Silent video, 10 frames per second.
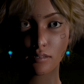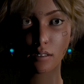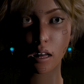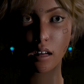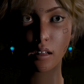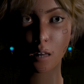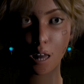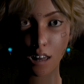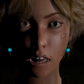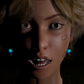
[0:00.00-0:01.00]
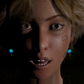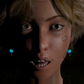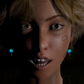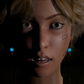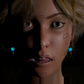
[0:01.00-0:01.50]
The History of the
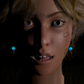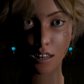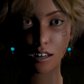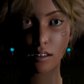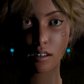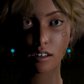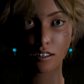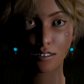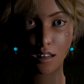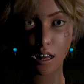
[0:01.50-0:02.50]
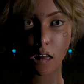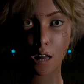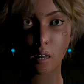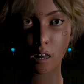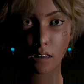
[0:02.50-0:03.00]
Necronomicon by H. P.
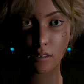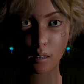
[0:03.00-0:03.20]
Lovecraft.